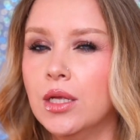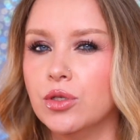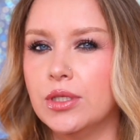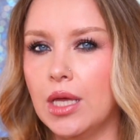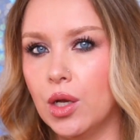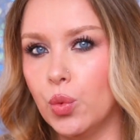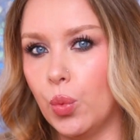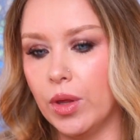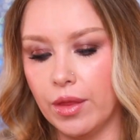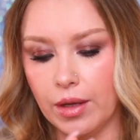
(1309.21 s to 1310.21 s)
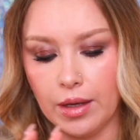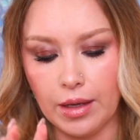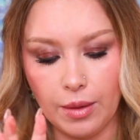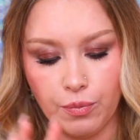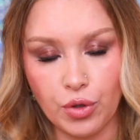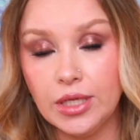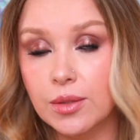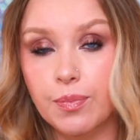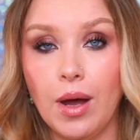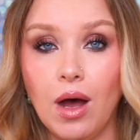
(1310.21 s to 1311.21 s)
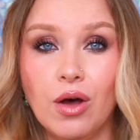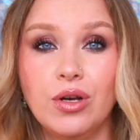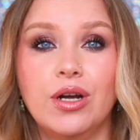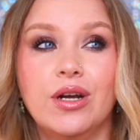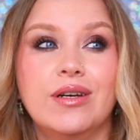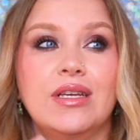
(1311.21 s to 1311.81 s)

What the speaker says: to set it with a pressed powder,